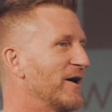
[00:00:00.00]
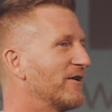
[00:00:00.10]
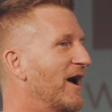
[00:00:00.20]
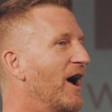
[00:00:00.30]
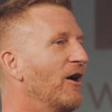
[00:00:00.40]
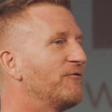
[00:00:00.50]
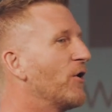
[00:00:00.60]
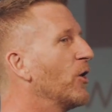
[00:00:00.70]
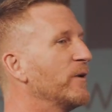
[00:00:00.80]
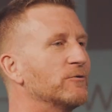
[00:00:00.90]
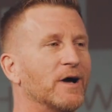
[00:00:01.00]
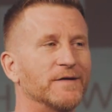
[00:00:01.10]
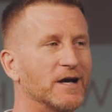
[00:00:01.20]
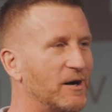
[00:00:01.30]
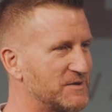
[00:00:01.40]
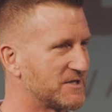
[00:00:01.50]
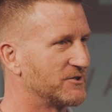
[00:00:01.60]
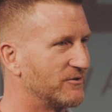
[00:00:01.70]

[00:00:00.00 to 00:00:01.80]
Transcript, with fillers: matter how far we run the opposite